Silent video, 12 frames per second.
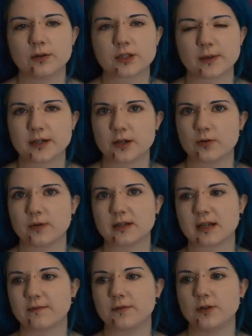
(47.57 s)
so I don't always
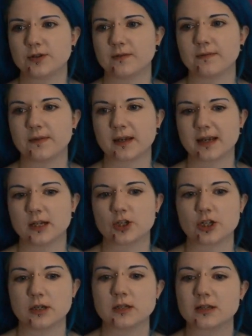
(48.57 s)
have use of the
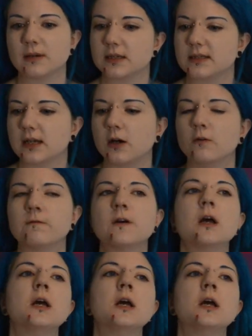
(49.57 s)
kitchen to myself,